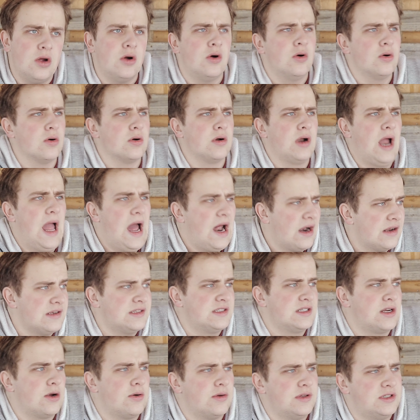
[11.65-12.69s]
Or how does
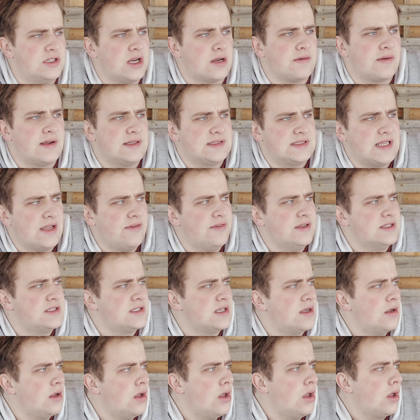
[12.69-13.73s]
it go with John Miles Davies?
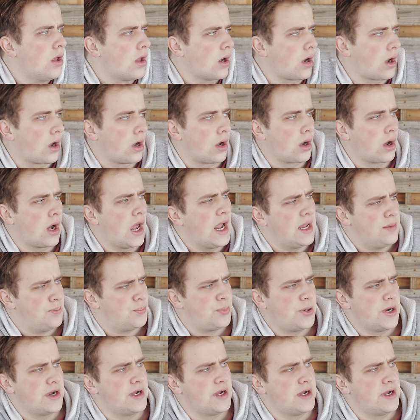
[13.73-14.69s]
Ripe.